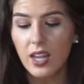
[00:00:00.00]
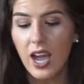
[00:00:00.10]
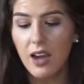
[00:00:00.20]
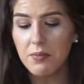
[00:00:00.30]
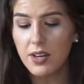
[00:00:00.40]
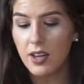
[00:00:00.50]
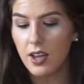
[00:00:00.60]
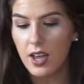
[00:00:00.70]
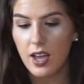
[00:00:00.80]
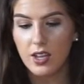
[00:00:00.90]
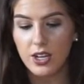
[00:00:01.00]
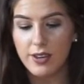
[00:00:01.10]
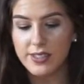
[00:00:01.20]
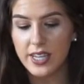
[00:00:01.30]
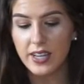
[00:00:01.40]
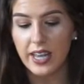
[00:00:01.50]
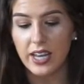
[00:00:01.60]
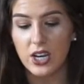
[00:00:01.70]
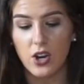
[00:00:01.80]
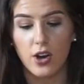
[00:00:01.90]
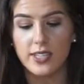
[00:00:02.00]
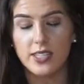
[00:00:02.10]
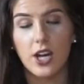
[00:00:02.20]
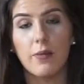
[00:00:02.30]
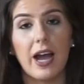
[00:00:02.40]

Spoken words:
I've been using it like non-stop.